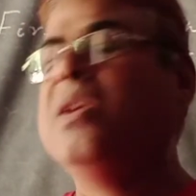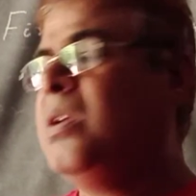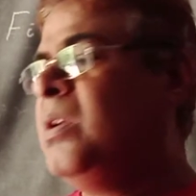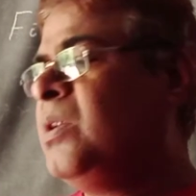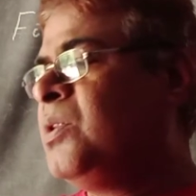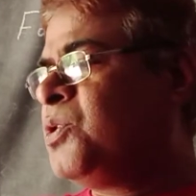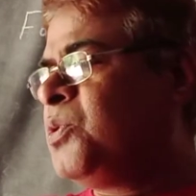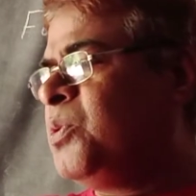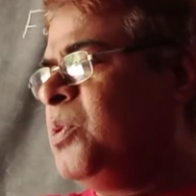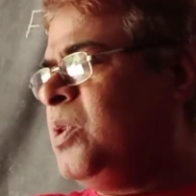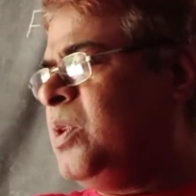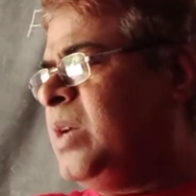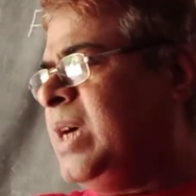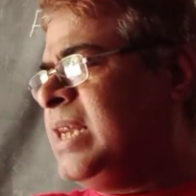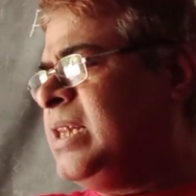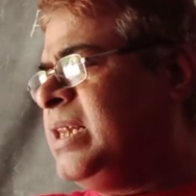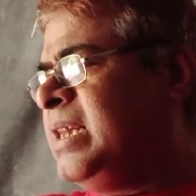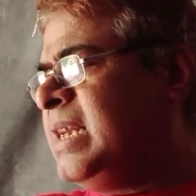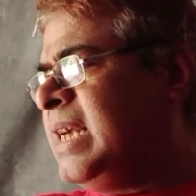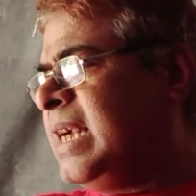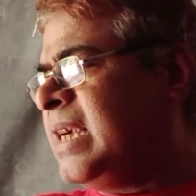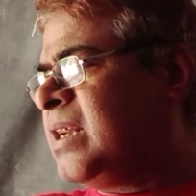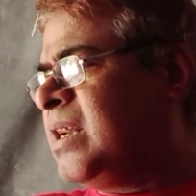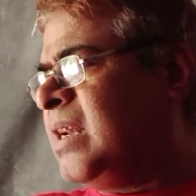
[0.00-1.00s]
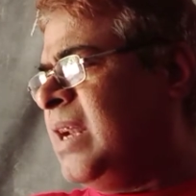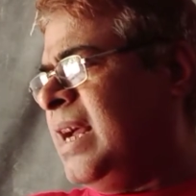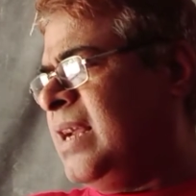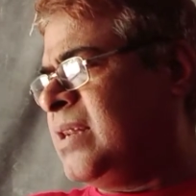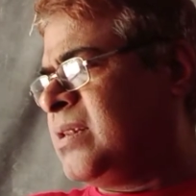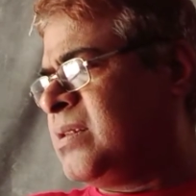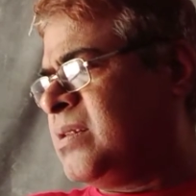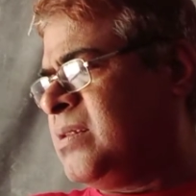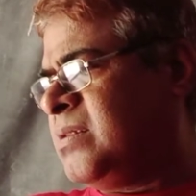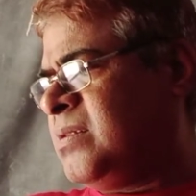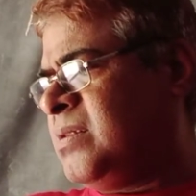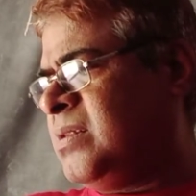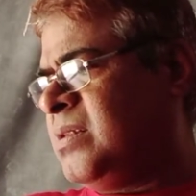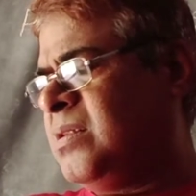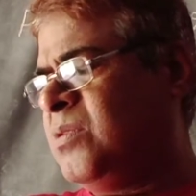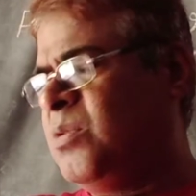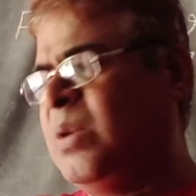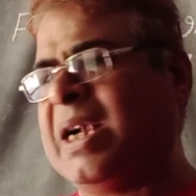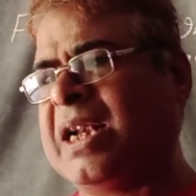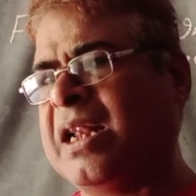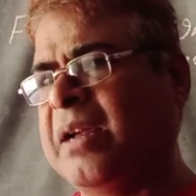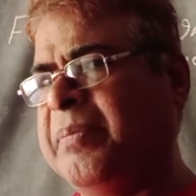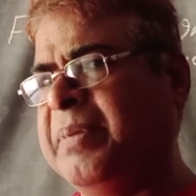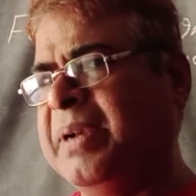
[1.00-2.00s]
So I think at last,
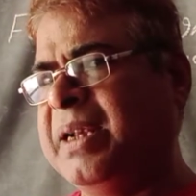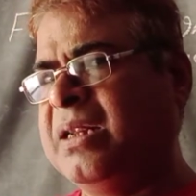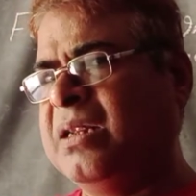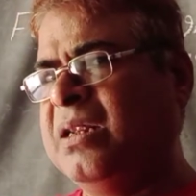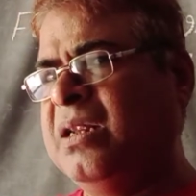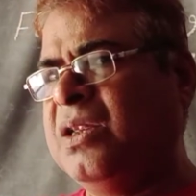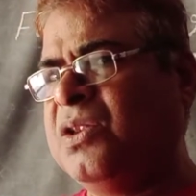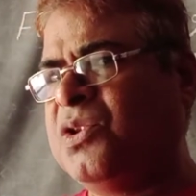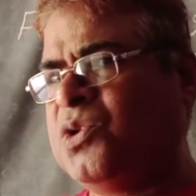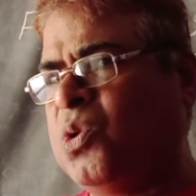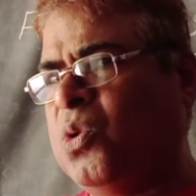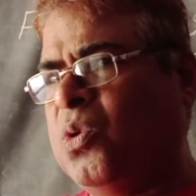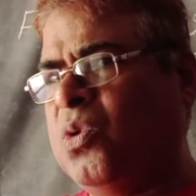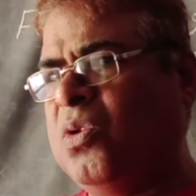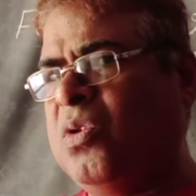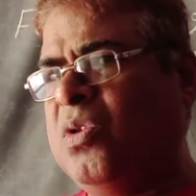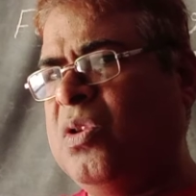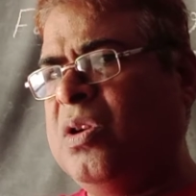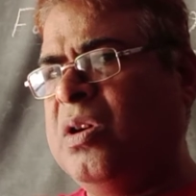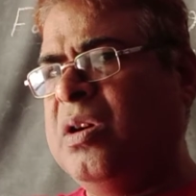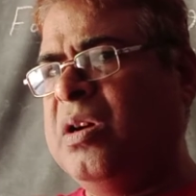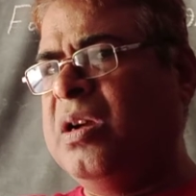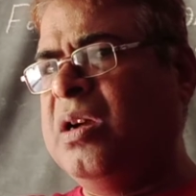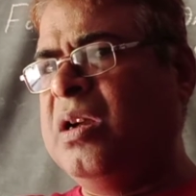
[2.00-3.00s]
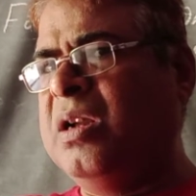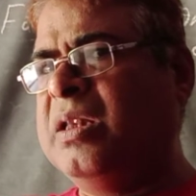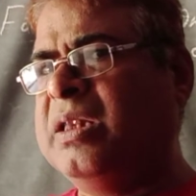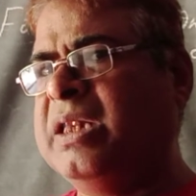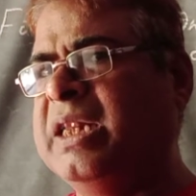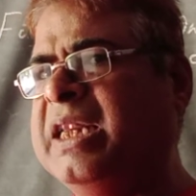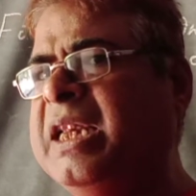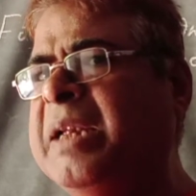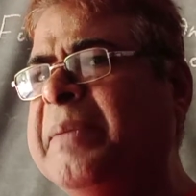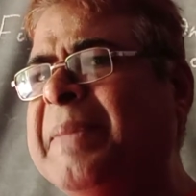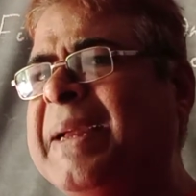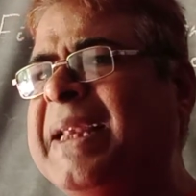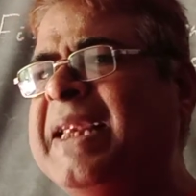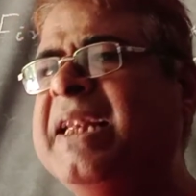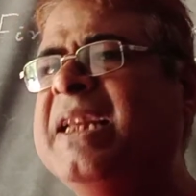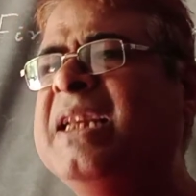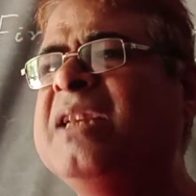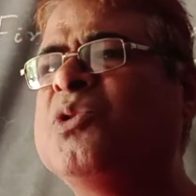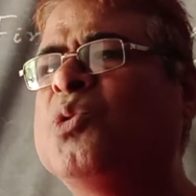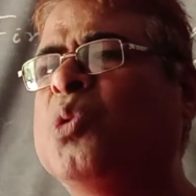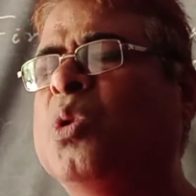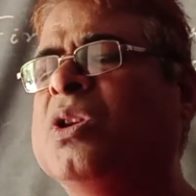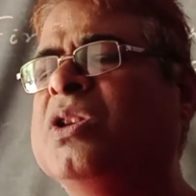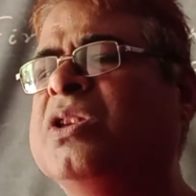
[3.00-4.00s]
what happened? So the remaining
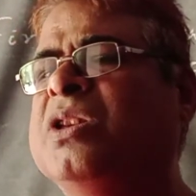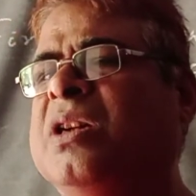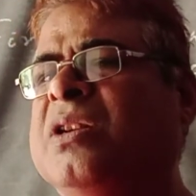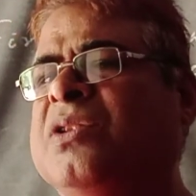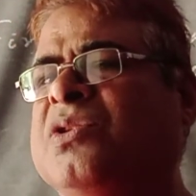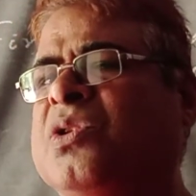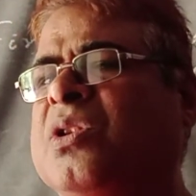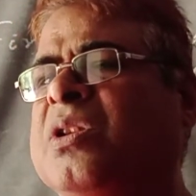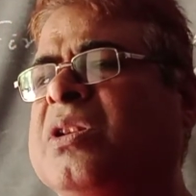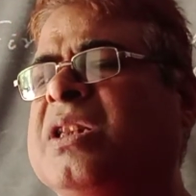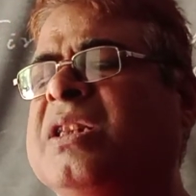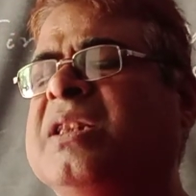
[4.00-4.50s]
soldiers or the